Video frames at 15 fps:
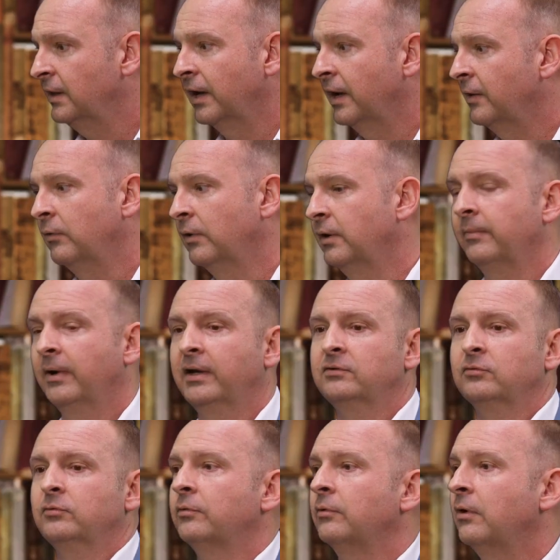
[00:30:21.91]
Like, what am I
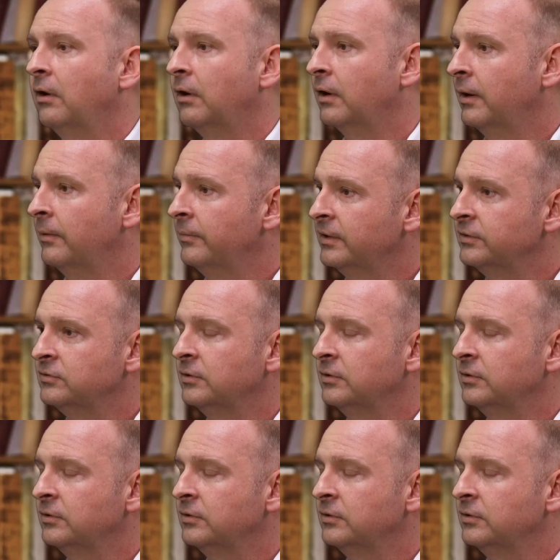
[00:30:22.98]
doing wrong? I'm not